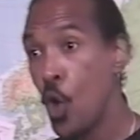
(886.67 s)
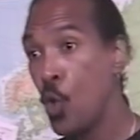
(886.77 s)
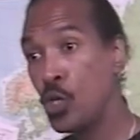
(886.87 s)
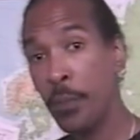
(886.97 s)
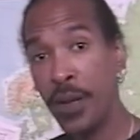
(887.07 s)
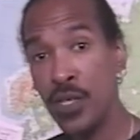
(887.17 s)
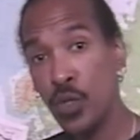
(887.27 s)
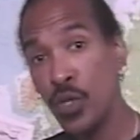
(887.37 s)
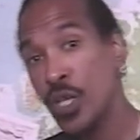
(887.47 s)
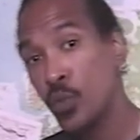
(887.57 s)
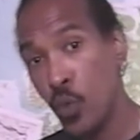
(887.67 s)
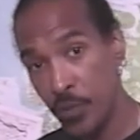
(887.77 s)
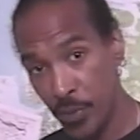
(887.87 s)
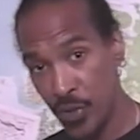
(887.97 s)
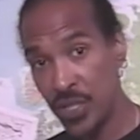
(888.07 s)
who depends on just one
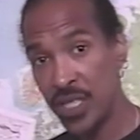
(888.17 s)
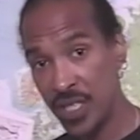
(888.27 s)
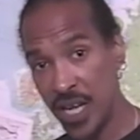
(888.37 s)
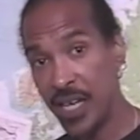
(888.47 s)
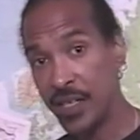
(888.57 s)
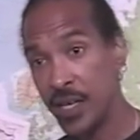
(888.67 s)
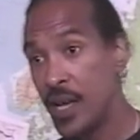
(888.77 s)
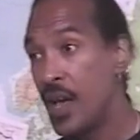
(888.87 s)
person to say it.